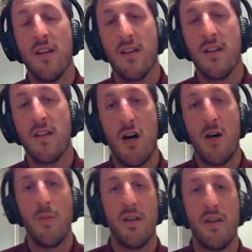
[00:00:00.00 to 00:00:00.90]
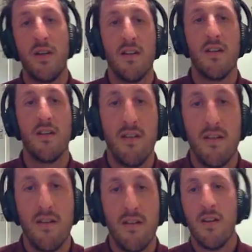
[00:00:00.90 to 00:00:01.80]
Carmen
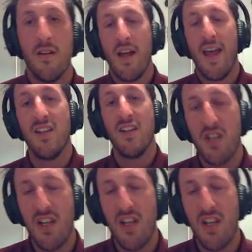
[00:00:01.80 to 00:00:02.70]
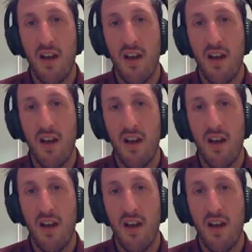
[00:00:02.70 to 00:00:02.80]
hates cheese.